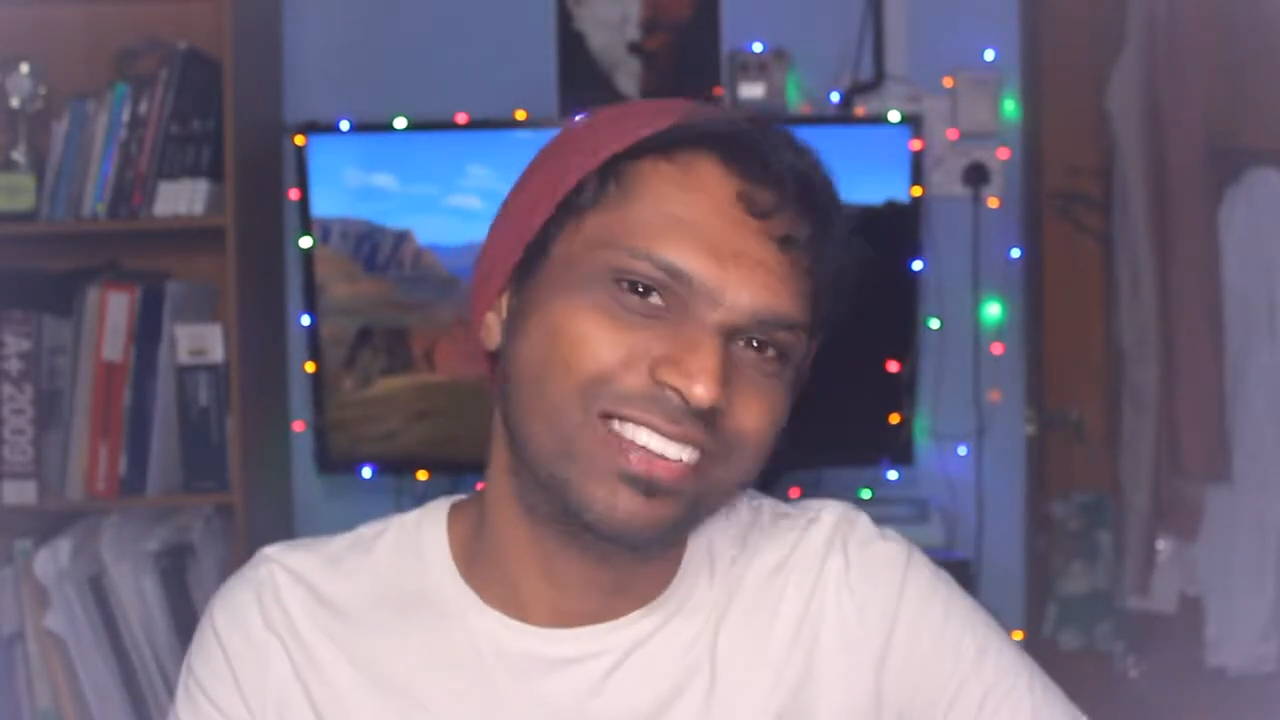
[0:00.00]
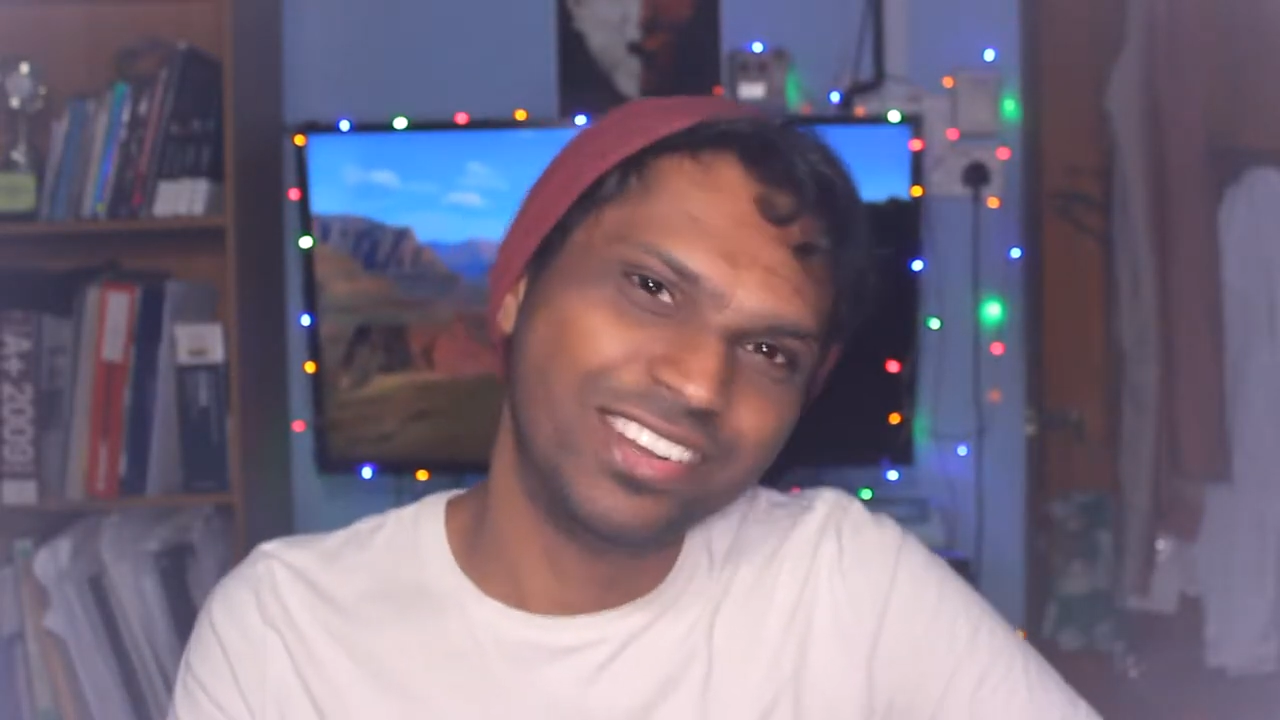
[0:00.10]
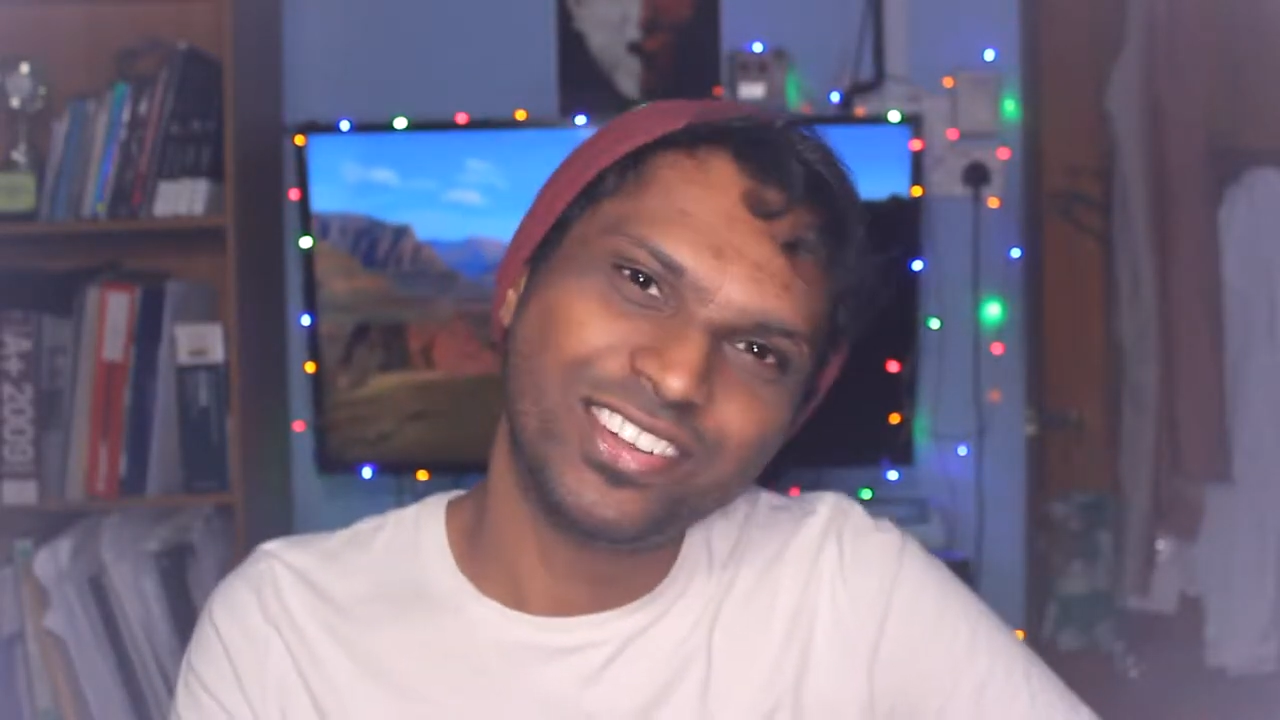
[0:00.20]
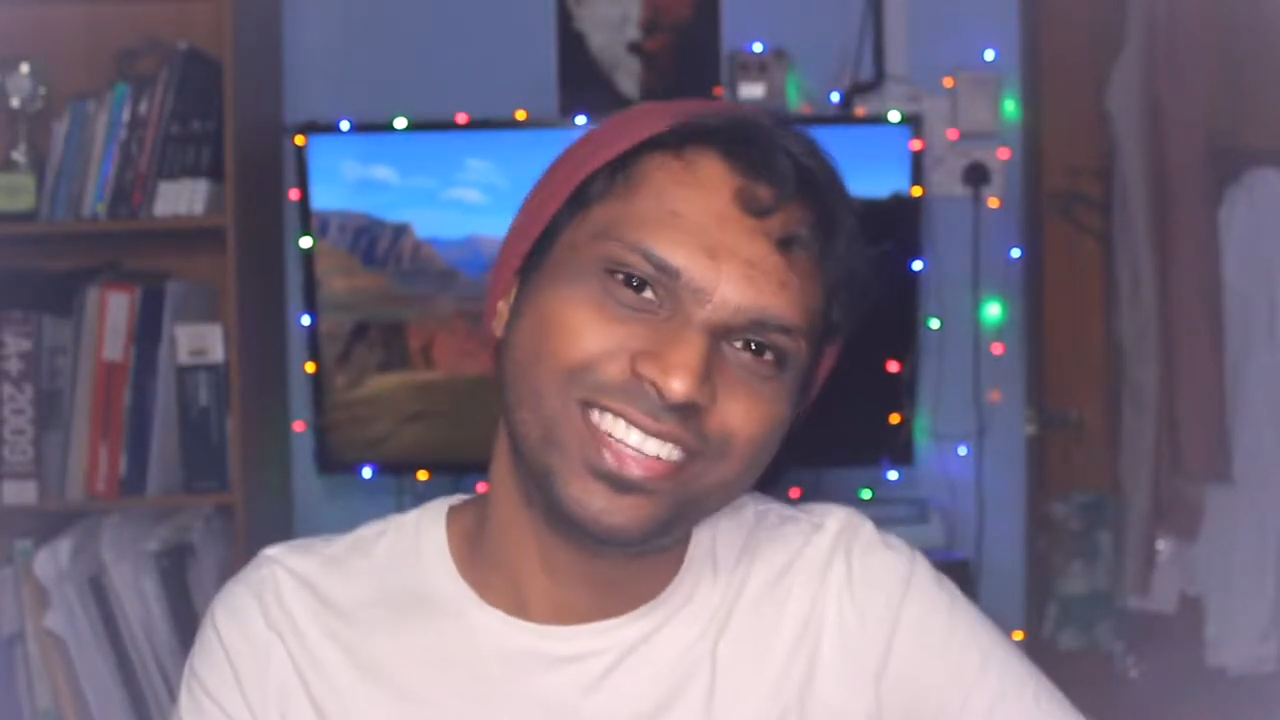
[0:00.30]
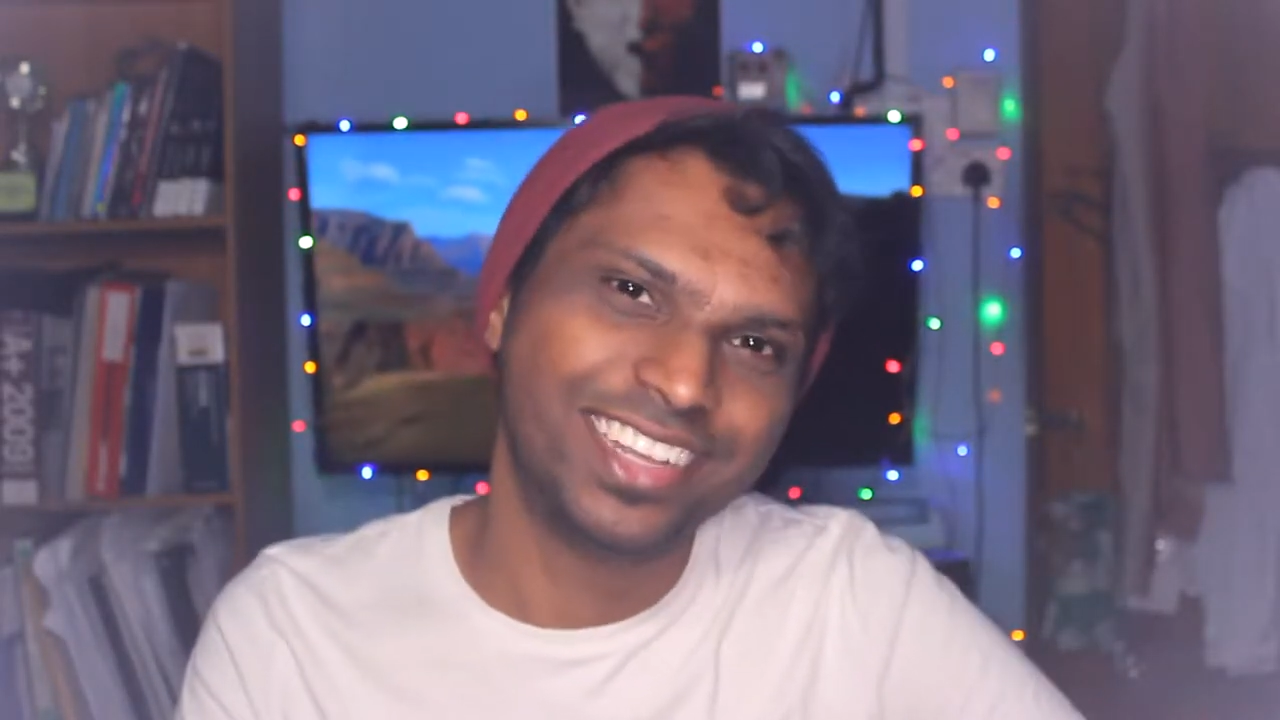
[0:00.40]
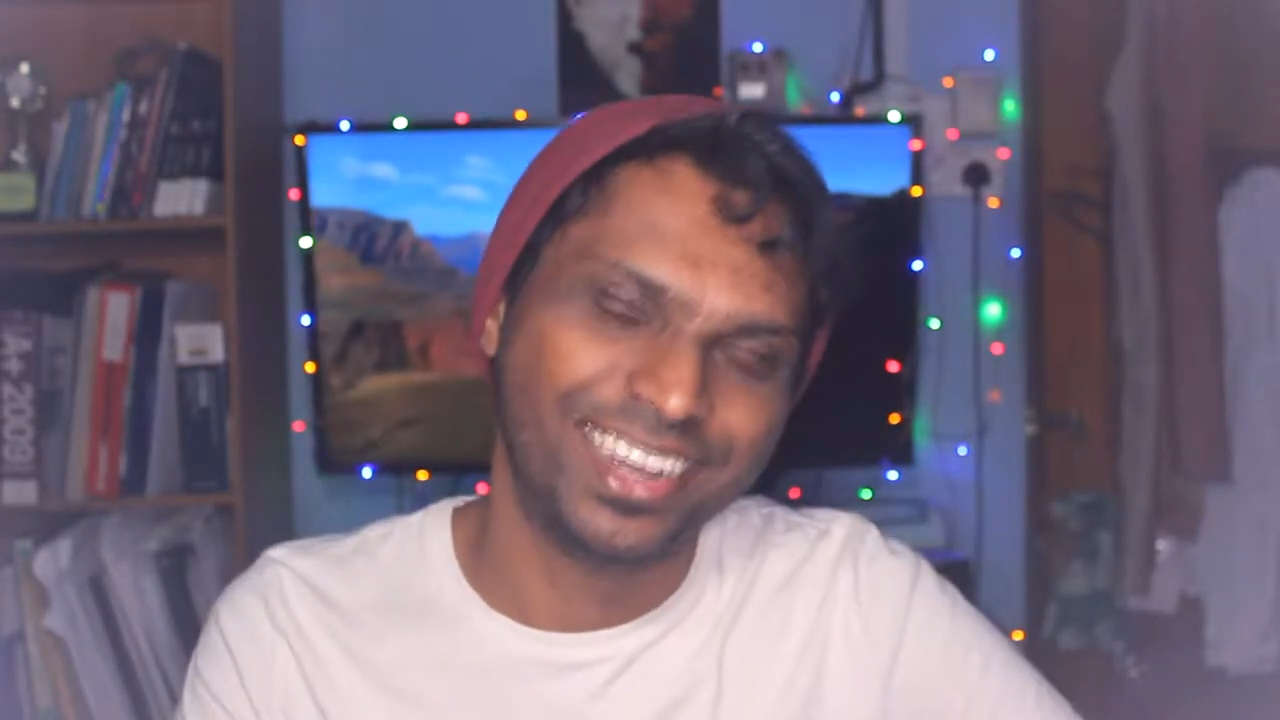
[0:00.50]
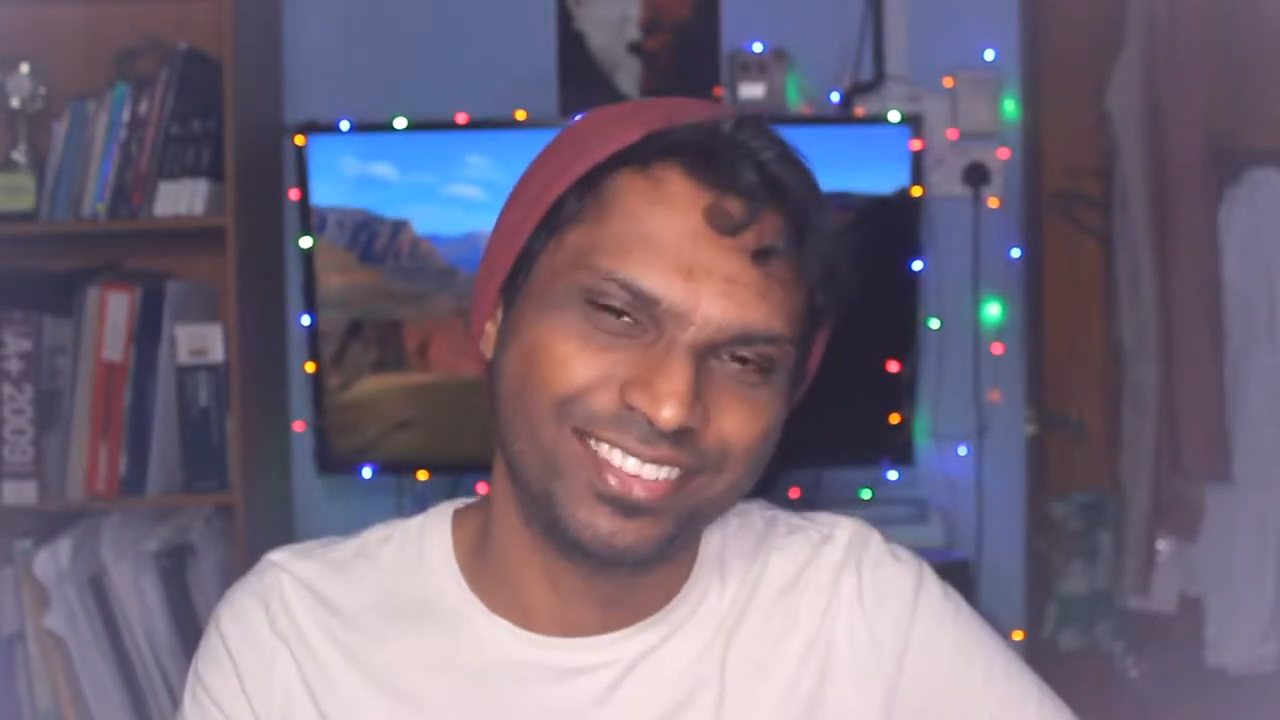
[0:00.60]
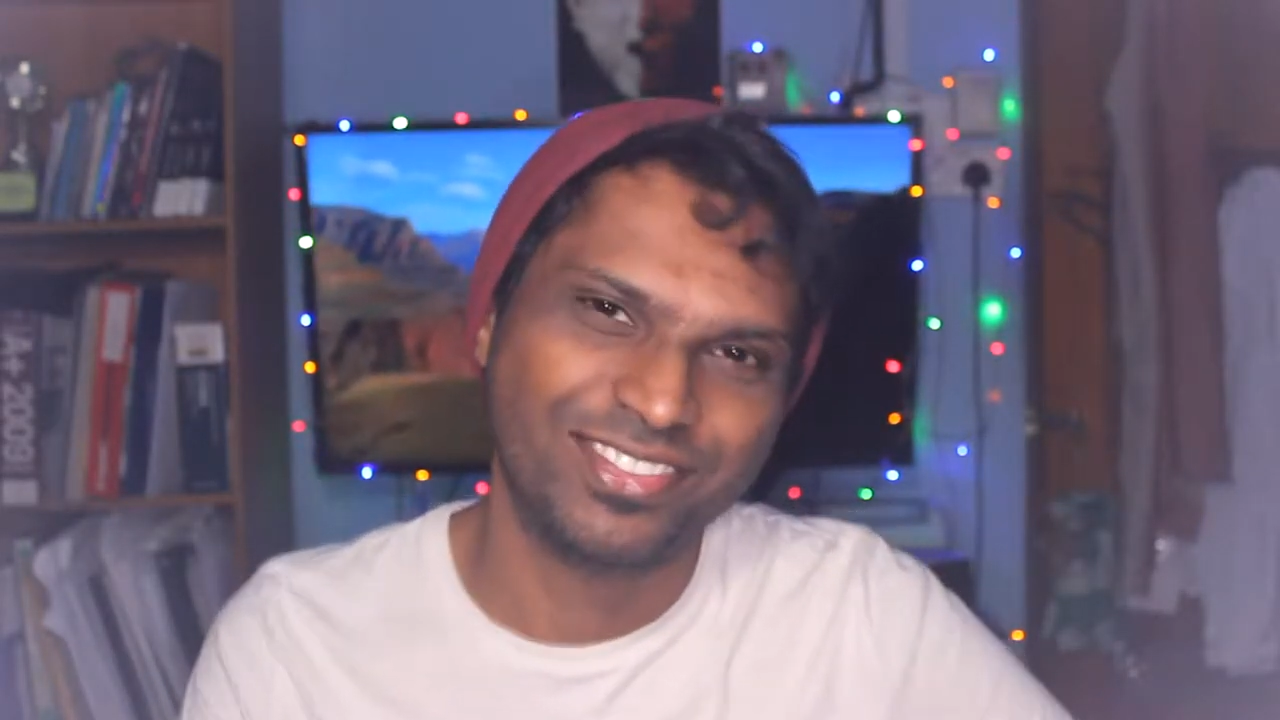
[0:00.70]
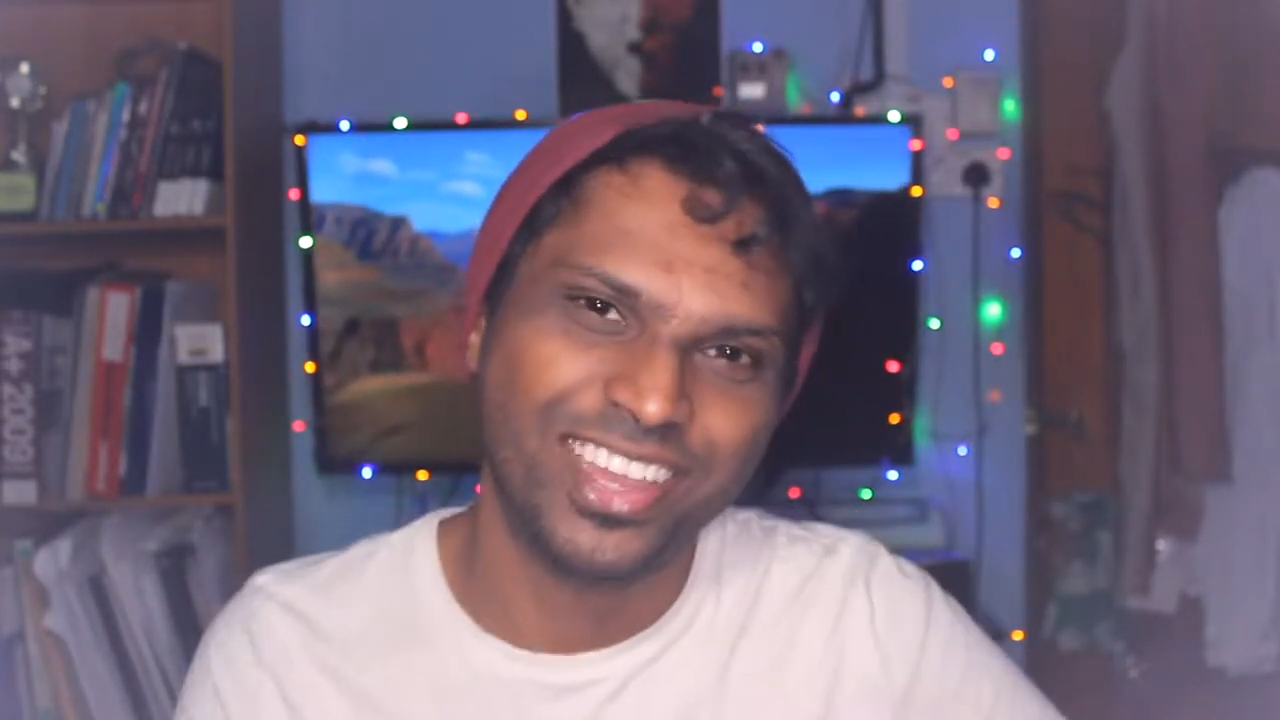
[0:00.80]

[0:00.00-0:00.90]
every hole that I can